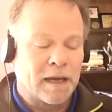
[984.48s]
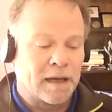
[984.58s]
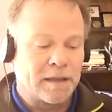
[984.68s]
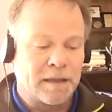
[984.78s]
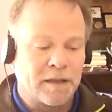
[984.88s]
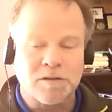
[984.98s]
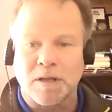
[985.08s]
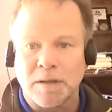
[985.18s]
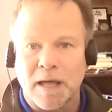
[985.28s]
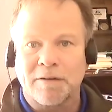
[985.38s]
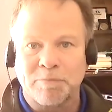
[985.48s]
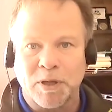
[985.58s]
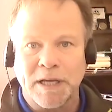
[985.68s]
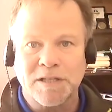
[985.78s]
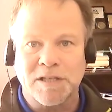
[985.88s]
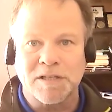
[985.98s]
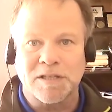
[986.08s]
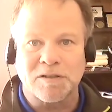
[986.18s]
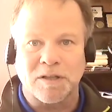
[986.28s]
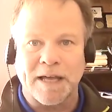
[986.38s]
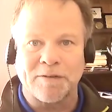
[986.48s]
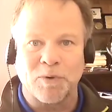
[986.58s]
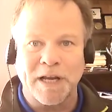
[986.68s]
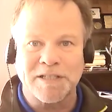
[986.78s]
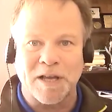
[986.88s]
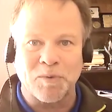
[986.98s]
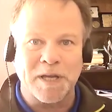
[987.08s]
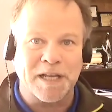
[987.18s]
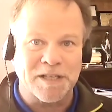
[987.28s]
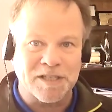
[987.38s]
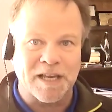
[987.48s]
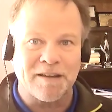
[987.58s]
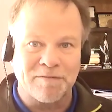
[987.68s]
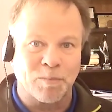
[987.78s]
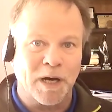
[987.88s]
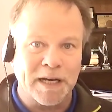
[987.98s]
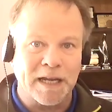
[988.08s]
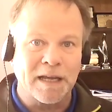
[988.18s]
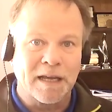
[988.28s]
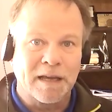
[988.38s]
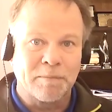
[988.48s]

Uh, there's a lot of places, there's a lot of ways that we can save money